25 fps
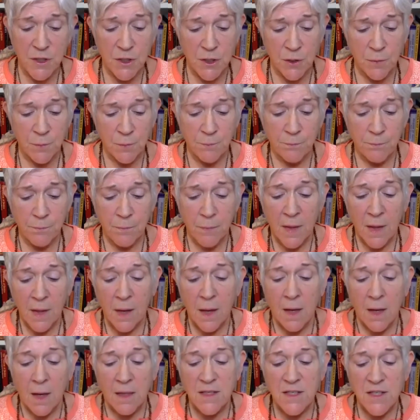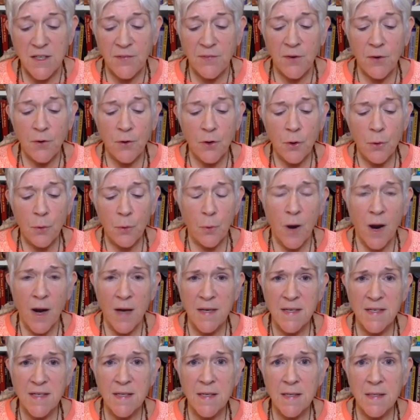do. Difficult
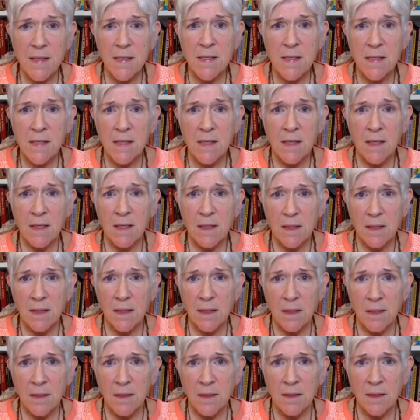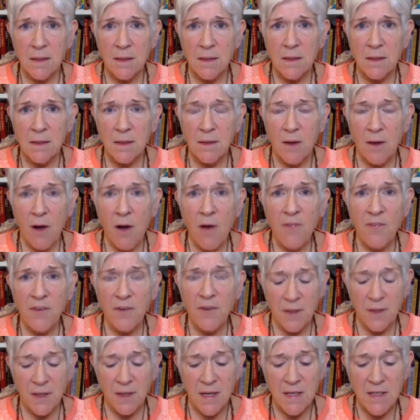risings
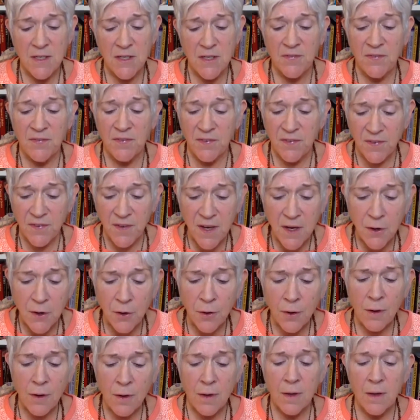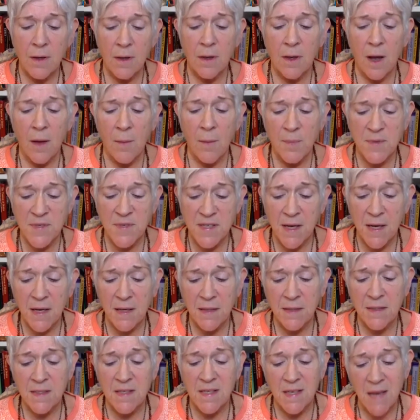often lead to fear,
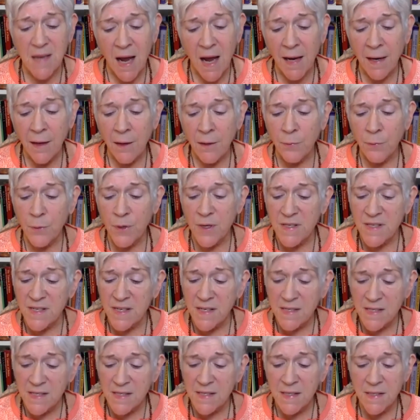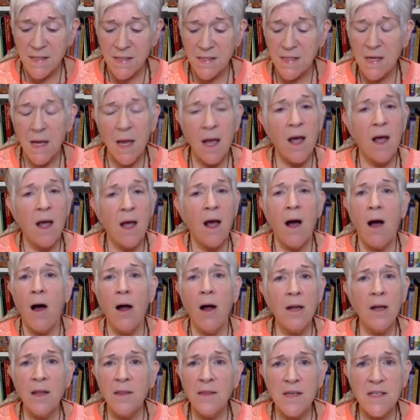upset, denial, resistance.
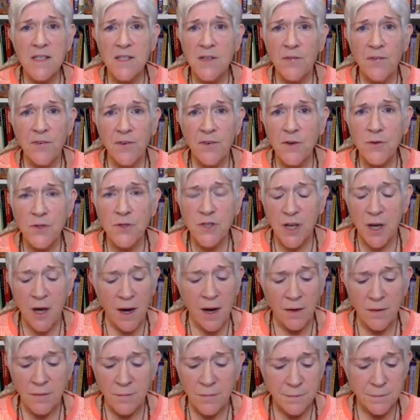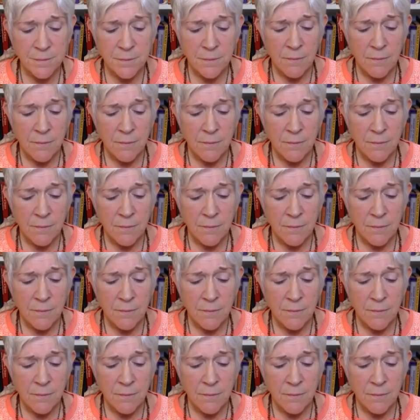All of these are futile.